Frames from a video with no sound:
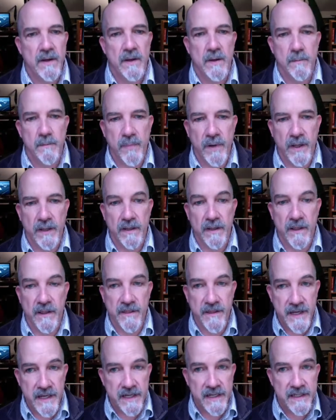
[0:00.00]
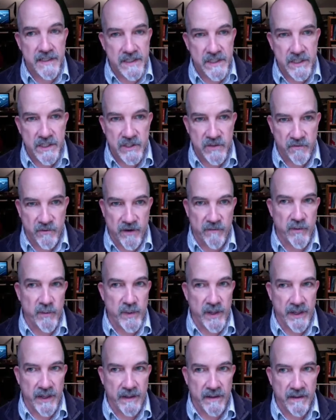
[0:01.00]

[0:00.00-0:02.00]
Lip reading: But this is for everybody.